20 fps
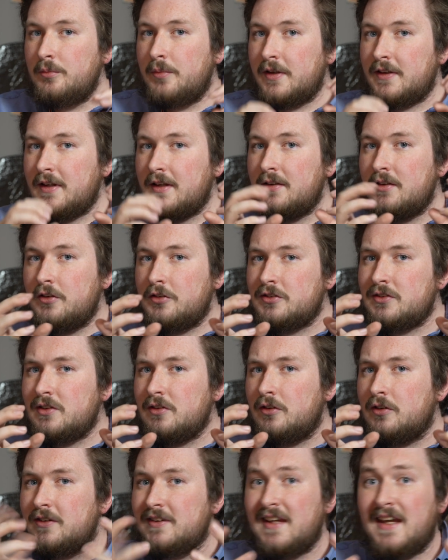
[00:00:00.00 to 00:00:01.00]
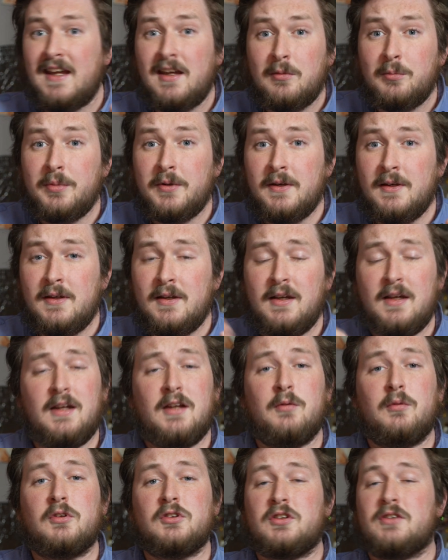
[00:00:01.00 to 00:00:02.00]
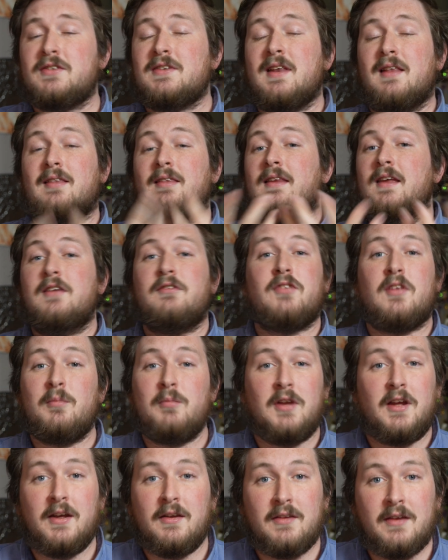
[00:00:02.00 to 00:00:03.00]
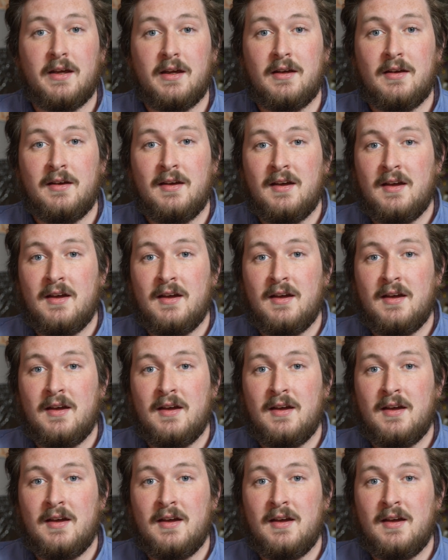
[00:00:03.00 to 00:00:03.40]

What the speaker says: but then they're still damp and it will just leave them like that.